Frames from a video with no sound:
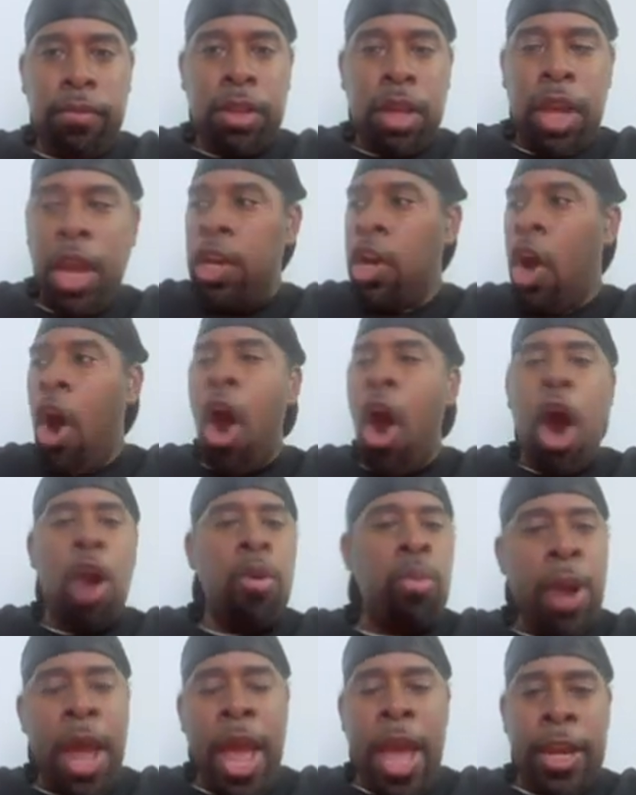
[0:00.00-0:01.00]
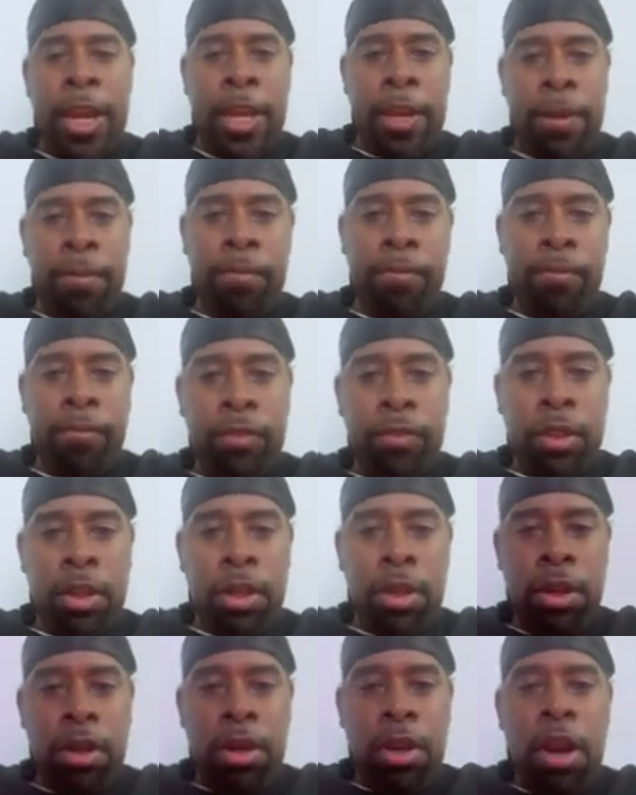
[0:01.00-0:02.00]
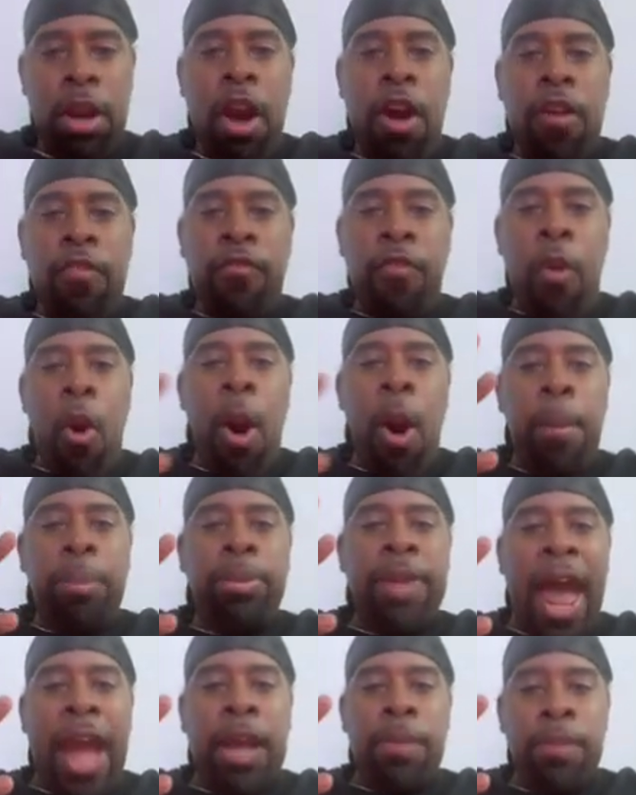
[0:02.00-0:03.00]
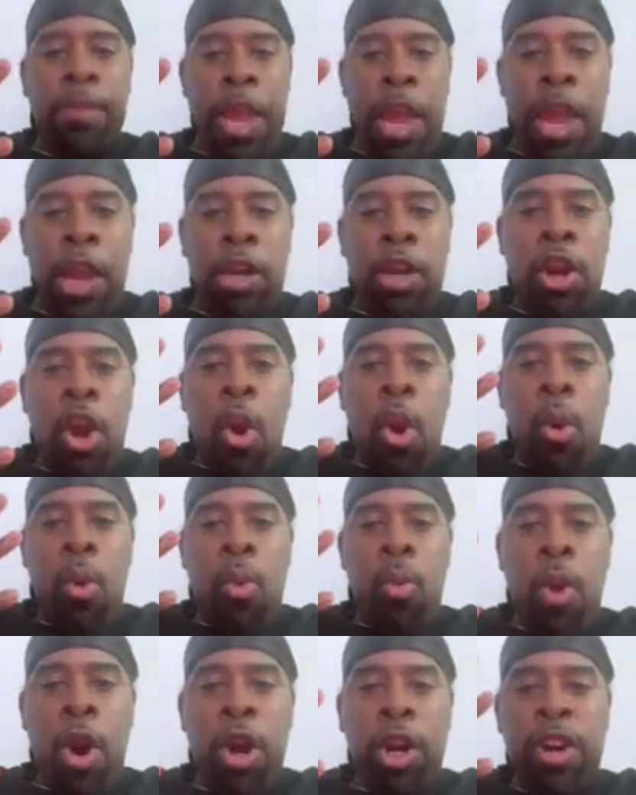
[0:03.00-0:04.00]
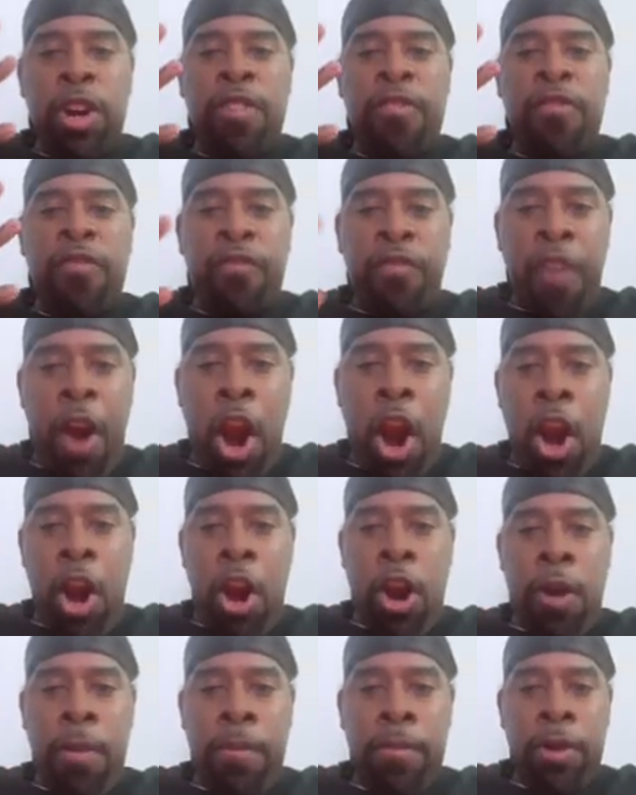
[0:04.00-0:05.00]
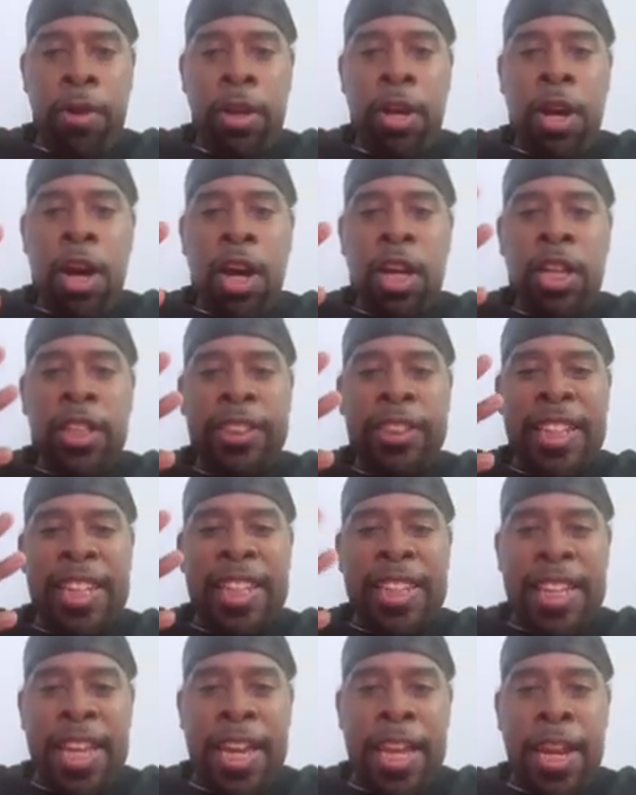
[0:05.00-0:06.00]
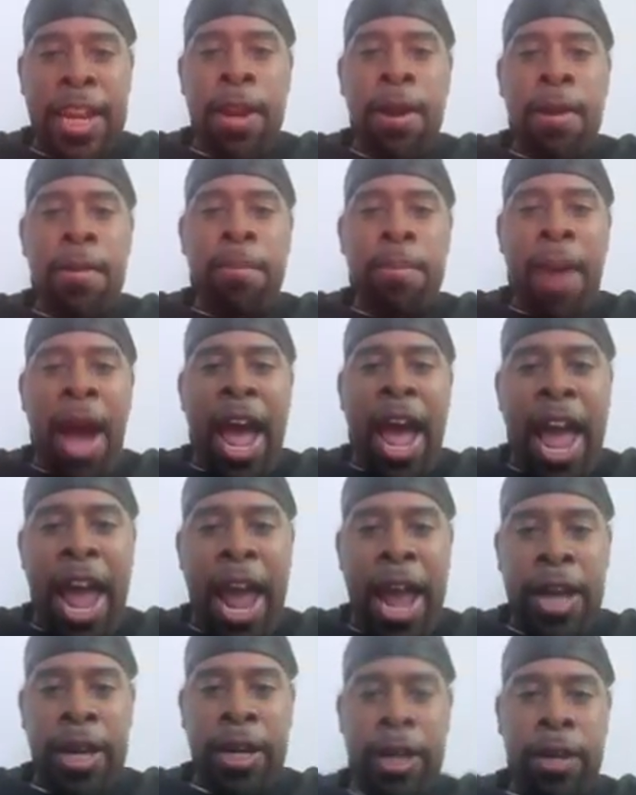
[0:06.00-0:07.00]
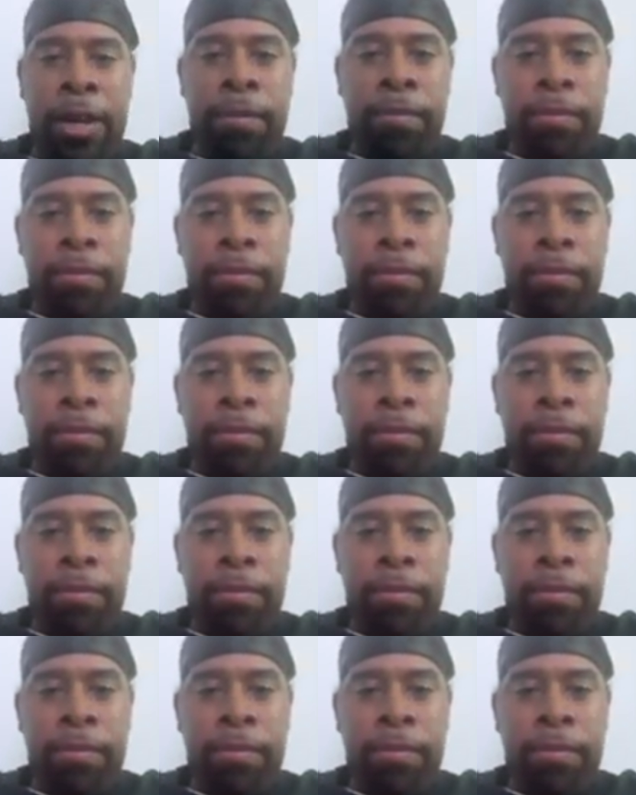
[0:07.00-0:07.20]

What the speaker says: And already, 4 black men were confirmed deleted by hanging